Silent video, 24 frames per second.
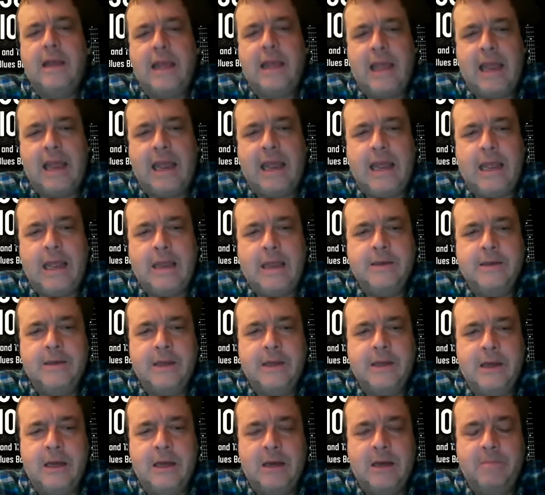and
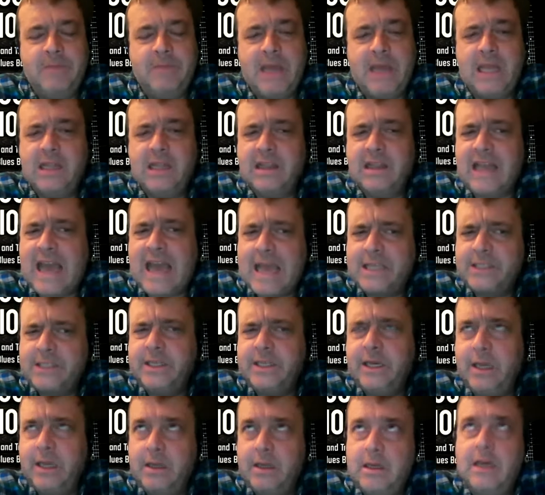um, it
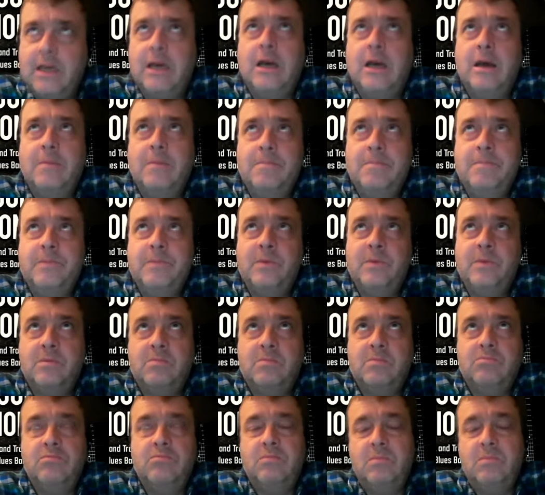lasted. Um,
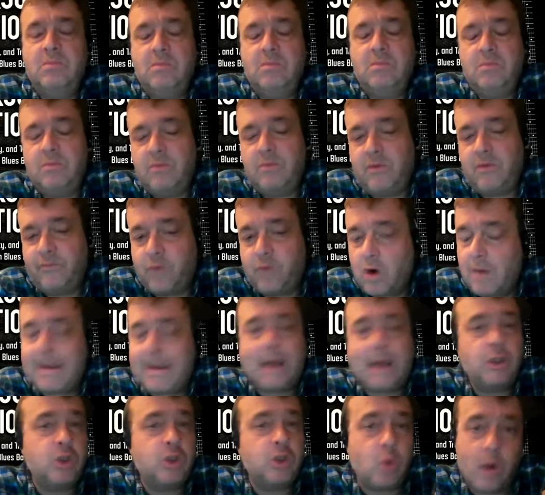for
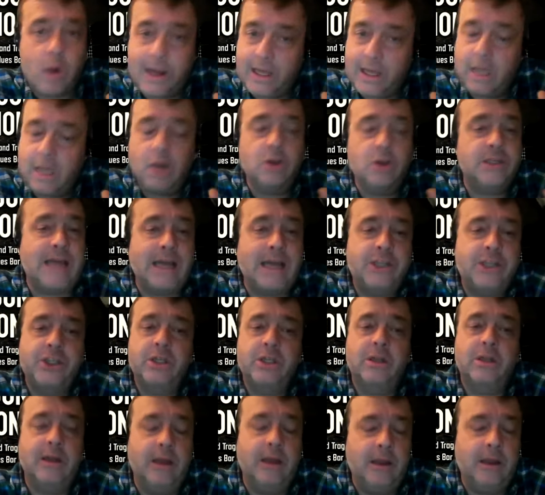about 20 years,
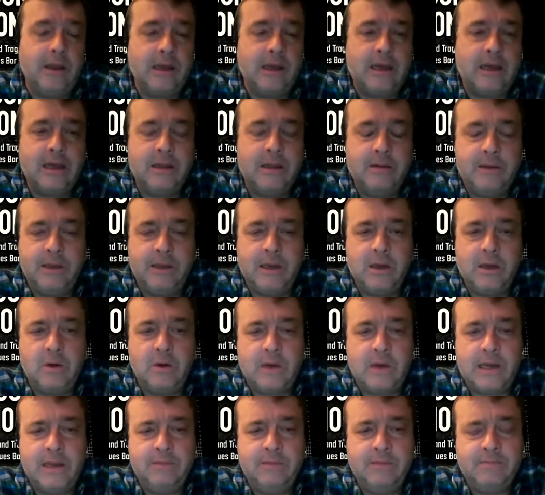actually. Uh, you know,
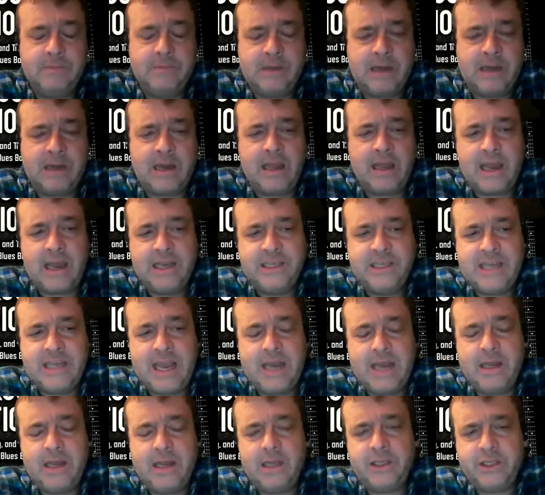I, I, I
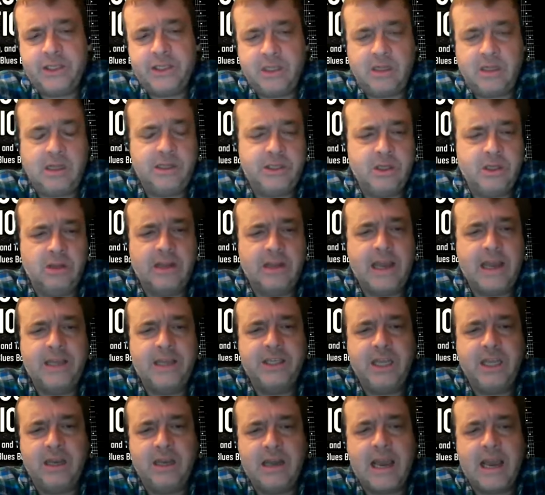date it to, until
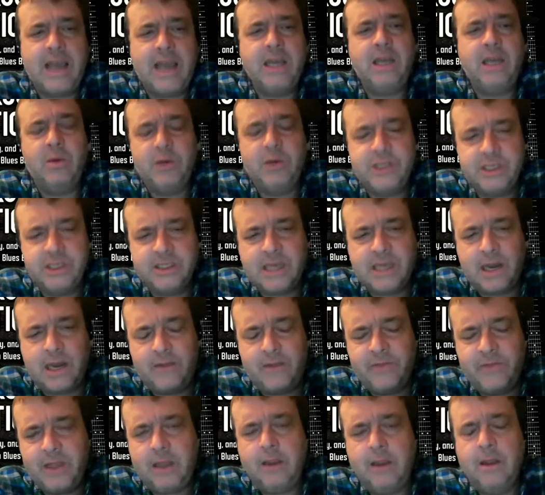1990, which is kind
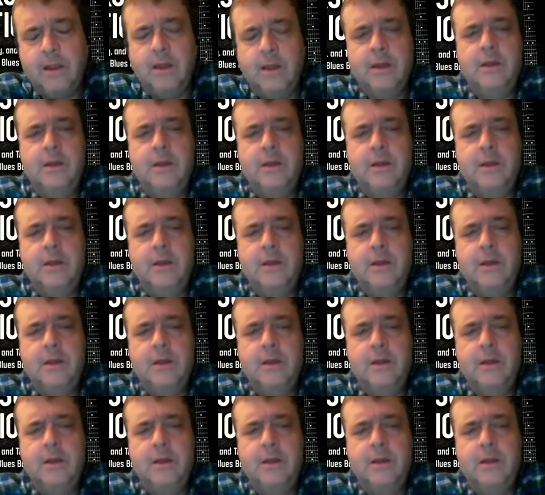of the,